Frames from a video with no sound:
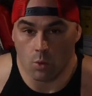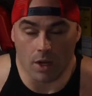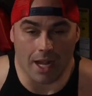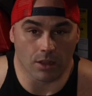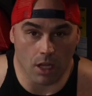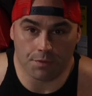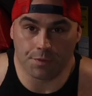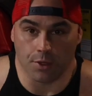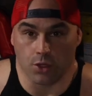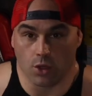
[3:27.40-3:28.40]
what i love
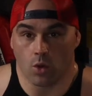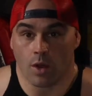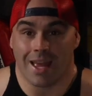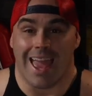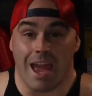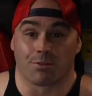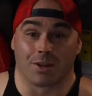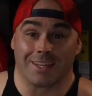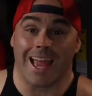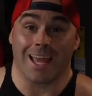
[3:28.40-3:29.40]
to do
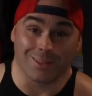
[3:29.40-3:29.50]
every day